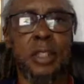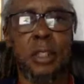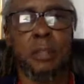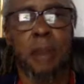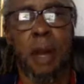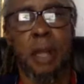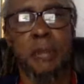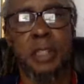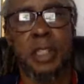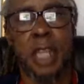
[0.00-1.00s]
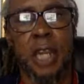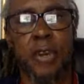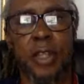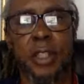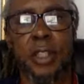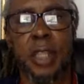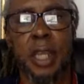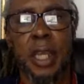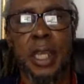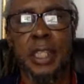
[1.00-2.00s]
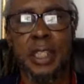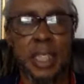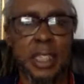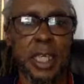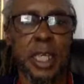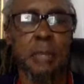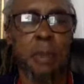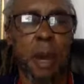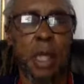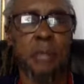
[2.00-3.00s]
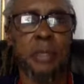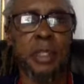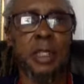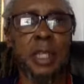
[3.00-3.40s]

that the parliamentarians, sitting in parliament,